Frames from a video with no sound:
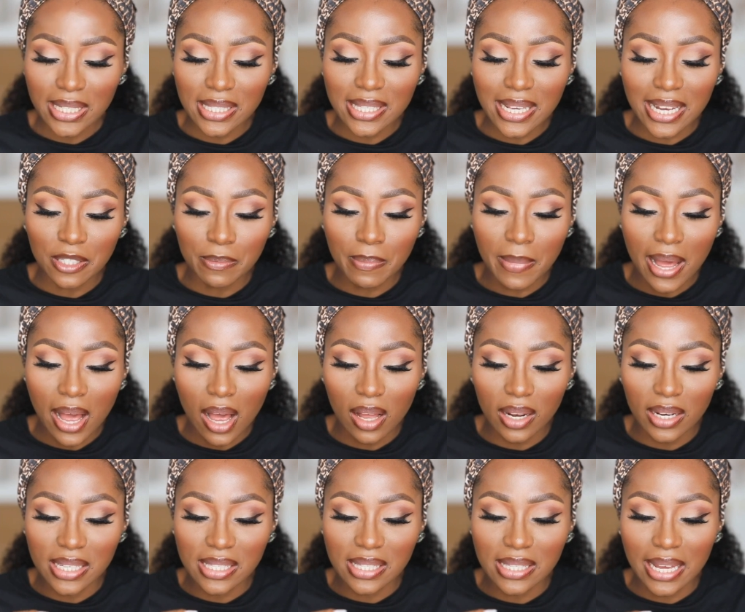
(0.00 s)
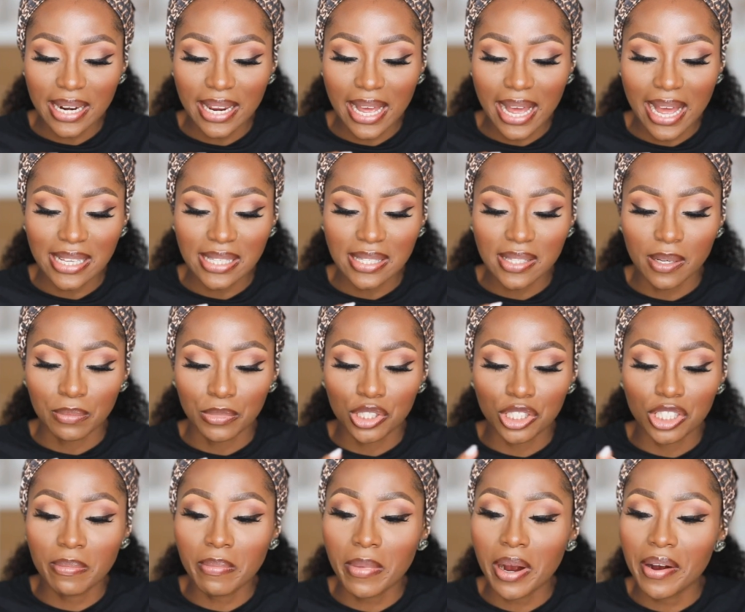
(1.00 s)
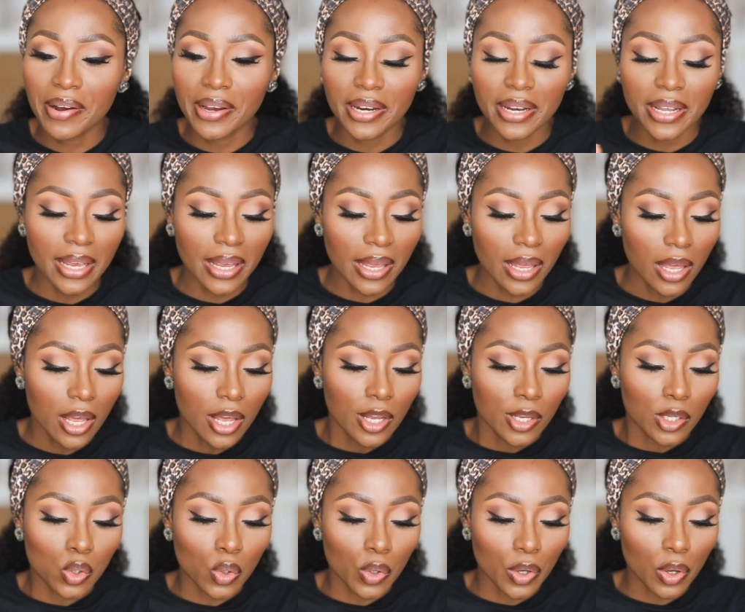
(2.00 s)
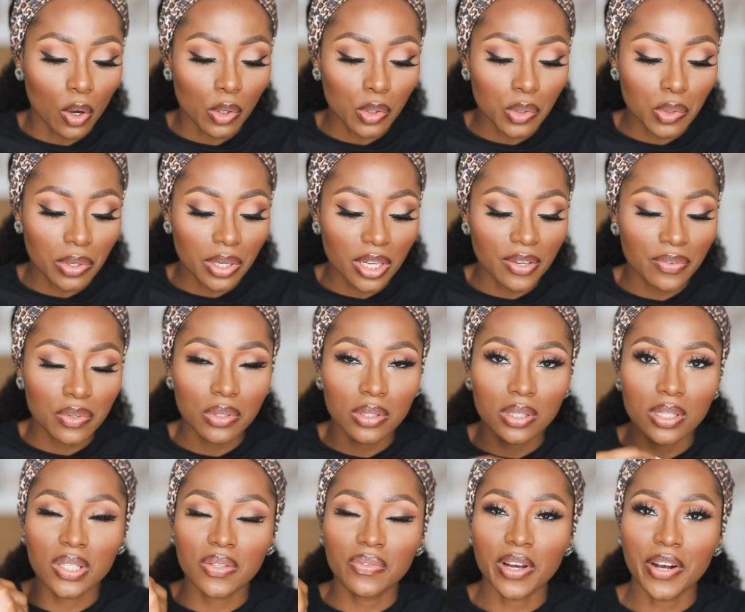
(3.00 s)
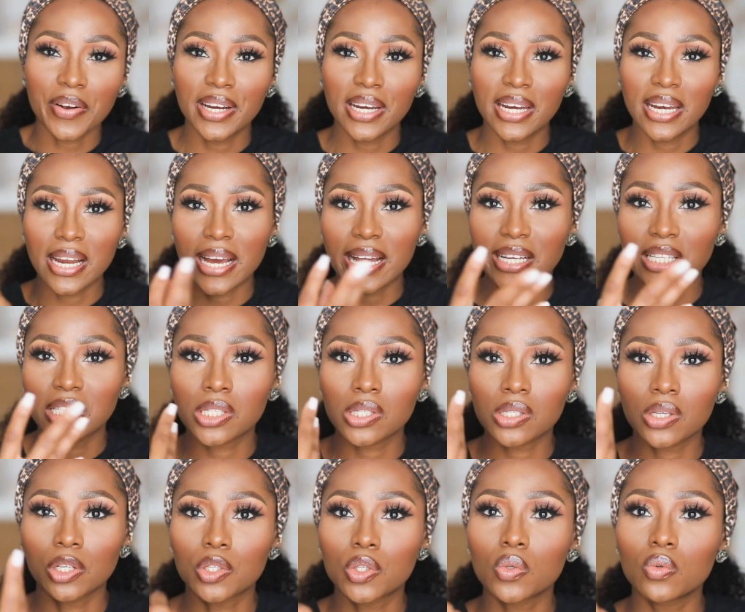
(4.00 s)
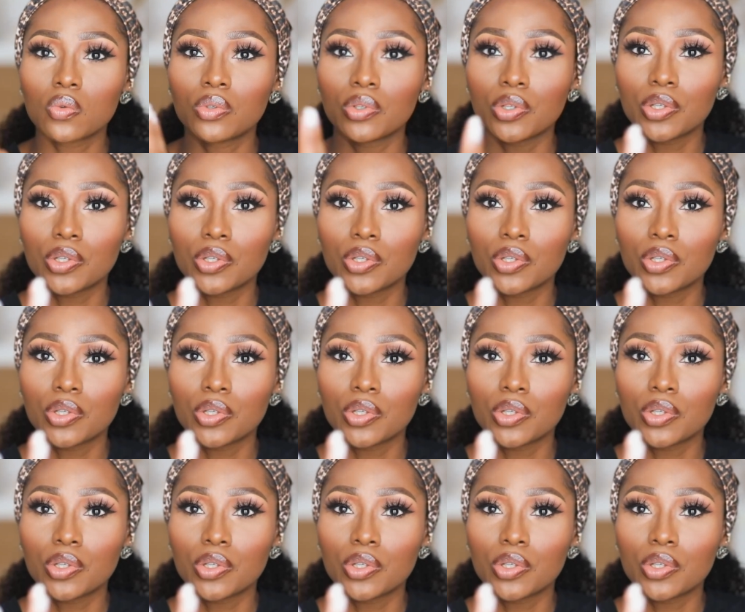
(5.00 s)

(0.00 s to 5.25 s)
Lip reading: Taj Mahal is that it has some shimmer in it, so it also gives you this very nice subtle